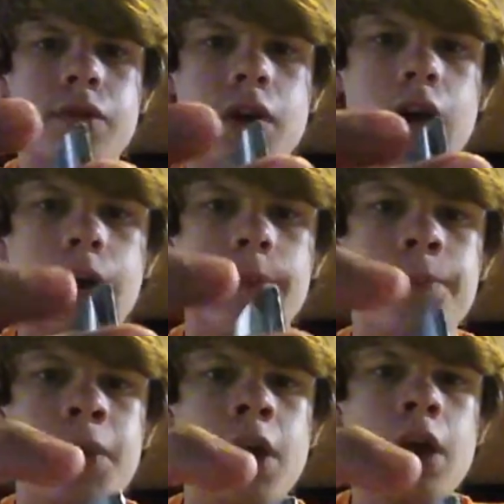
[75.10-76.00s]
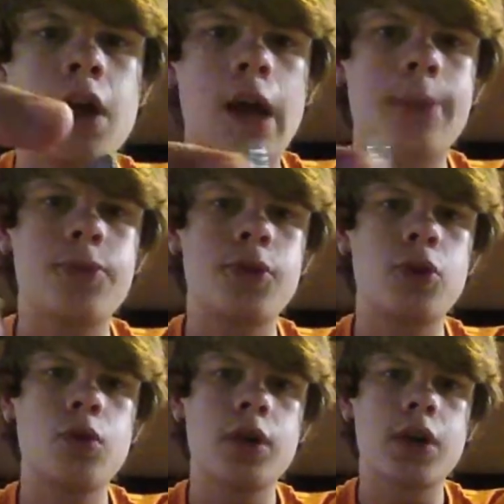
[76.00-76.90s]
I'm
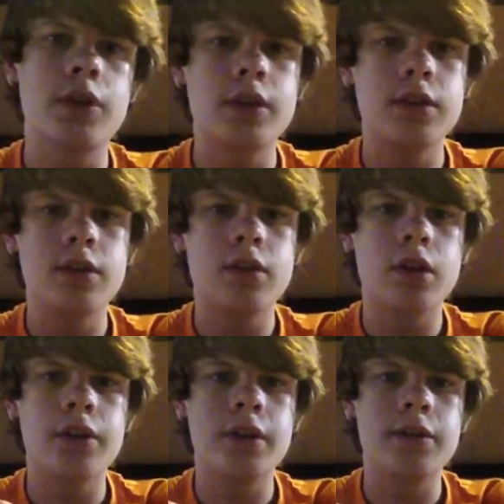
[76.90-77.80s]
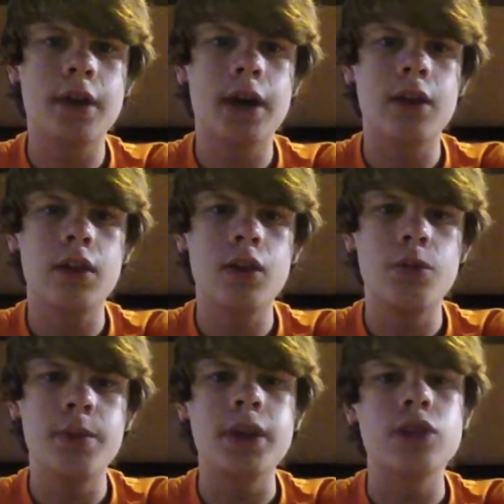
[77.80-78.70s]
still working on the design a little
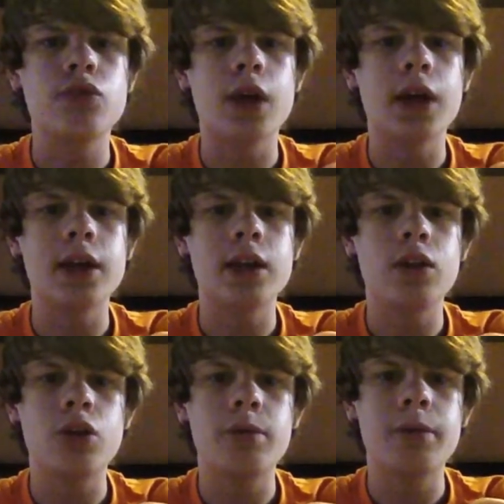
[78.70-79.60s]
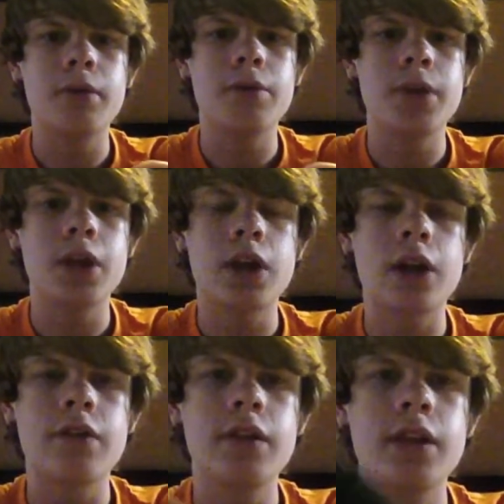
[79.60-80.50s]
bit to try and get a little bit of a bigger
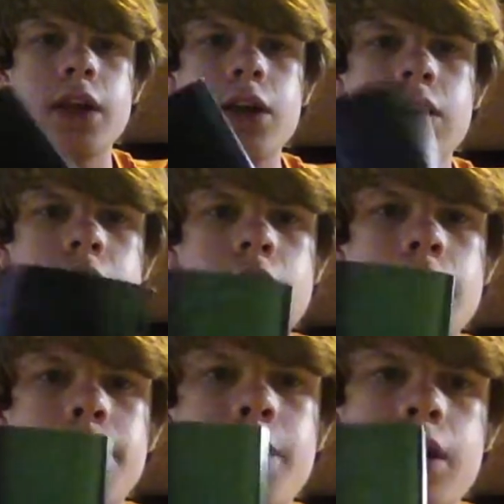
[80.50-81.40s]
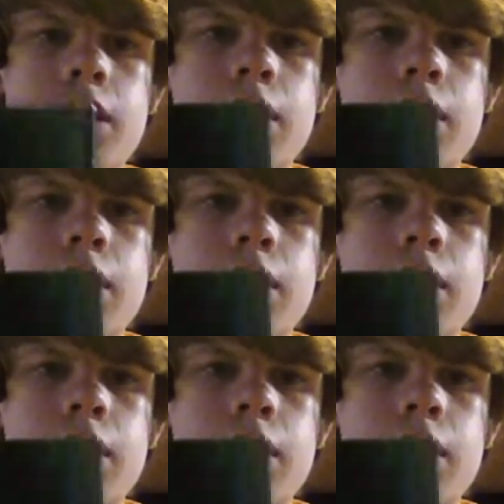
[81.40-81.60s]
knife in there, but